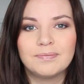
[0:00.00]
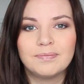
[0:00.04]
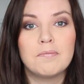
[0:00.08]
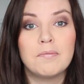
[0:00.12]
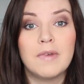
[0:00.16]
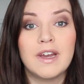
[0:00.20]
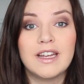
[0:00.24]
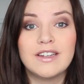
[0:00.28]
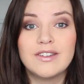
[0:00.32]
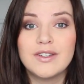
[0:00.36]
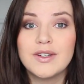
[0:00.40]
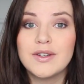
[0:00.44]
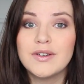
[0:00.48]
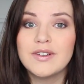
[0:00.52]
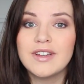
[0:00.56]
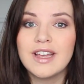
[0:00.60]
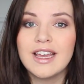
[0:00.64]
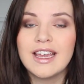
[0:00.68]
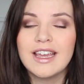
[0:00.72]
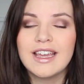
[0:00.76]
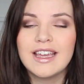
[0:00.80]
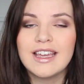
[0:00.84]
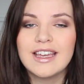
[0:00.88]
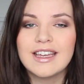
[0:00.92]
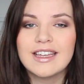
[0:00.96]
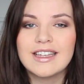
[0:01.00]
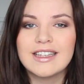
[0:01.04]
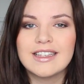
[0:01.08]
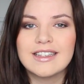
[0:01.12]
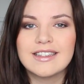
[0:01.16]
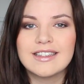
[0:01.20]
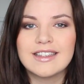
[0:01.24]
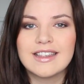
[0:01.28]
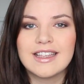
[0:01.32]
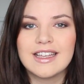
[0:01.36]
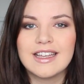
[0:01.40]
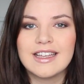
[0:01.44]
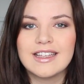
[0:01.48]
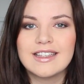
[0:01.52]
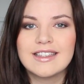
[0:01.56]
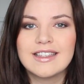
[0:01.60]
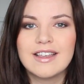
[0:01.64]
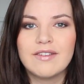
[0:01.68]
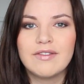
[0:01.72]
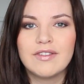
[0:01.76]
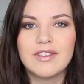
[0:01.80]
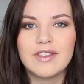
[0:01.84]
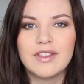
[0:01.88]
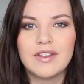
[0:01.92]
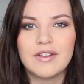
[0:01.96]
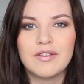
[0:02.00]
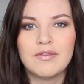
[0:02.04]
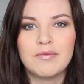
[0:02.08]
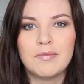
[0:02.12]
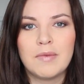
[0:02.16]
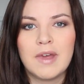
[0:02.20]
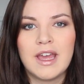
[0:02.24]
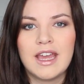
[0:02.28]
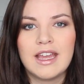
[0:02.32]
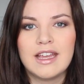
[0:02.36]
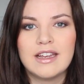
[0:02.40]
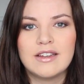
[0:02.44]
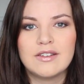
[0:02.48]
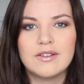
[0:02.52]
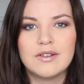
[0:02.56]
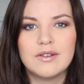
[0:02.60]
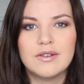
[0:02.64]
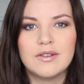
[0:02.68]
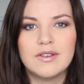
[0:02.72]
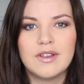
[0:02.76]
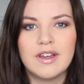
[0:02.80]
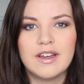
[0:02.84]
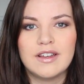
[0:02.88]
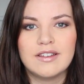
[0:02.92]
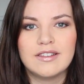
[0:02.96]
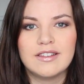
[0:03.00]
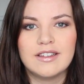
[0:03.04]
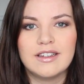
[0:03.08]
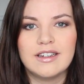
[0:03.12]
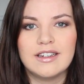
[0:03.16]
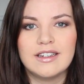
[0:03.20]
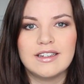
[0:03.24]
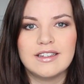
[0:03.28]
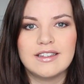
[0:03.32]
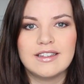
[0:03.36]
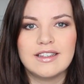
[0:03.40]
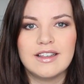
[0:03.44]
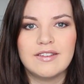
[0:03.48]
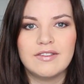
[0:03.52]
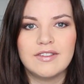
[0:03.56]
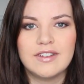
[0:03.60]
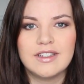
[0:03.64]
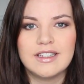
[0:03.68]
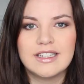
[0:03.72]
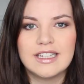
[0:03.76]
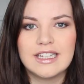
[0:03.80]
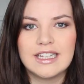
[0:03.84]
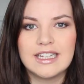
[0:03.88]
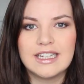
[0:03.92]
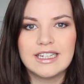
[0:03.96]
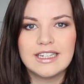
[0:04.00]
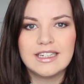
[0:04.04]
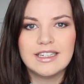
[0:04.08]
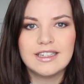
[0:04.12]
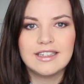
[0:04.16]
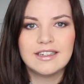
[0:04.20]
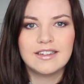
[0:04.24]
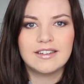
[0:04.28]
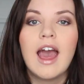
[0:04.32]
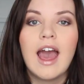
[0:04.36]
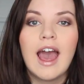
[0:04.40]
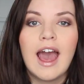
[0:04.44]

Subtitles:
My due date is the 7th of May 2017.